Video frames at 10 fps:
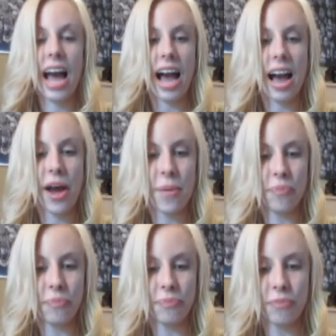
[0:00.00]

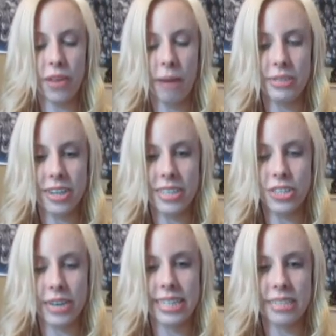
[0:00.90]
I was on the
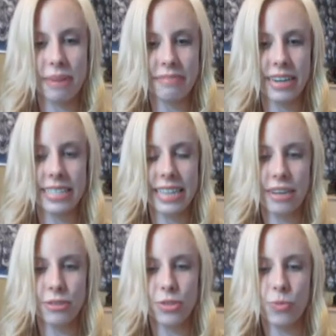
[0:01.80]
train to my friend's
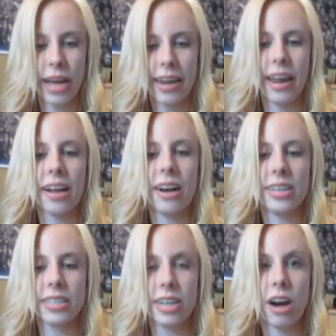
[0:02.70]
house when I
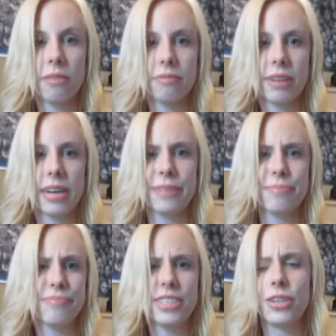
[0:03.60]
got the,
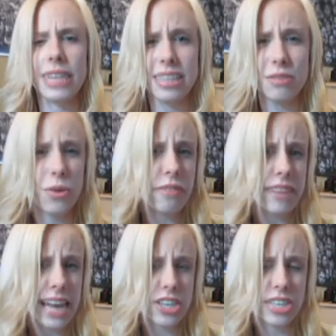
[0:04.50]
the
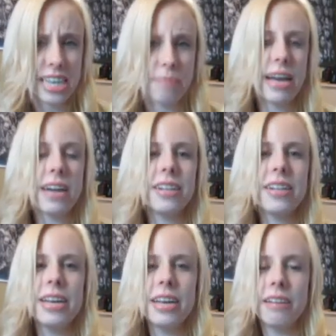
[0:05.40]
notification email
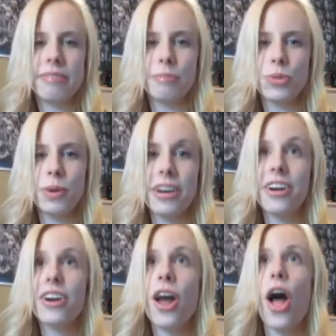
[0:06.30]
from
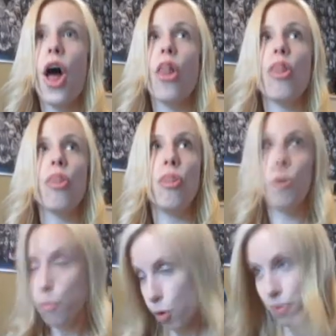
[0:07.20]
Twitter. The
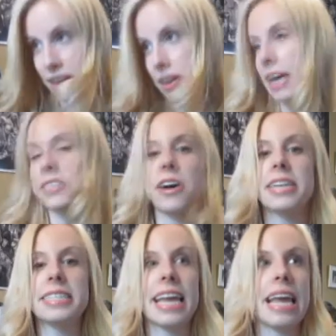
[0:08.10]
moment I saw
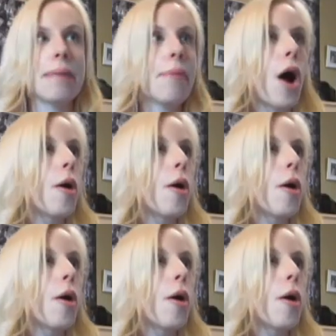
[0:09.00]
his name,